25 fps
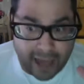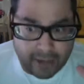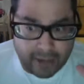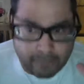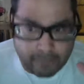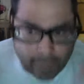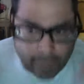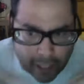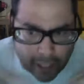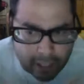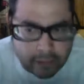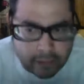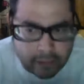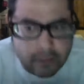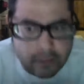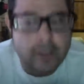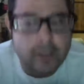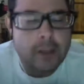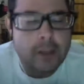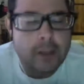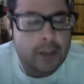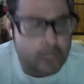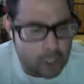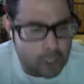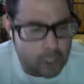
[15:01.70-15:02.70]
but
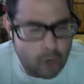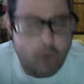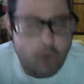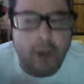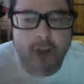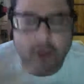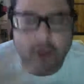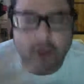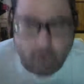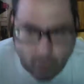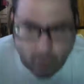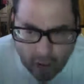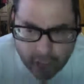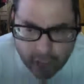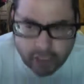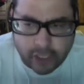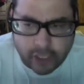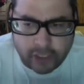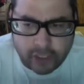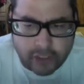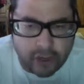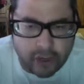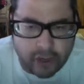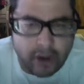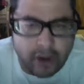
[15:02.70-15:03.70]
you know, I do watch
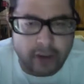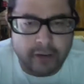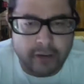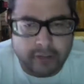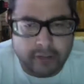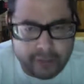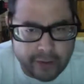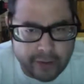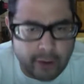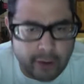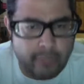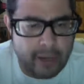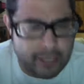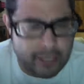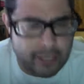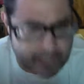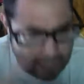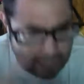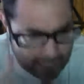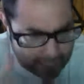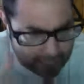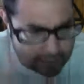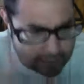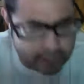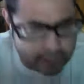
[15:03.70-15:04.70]
it on Monday
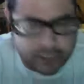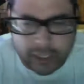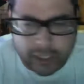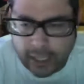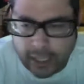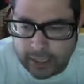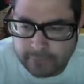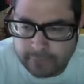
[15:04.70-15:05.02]
nights.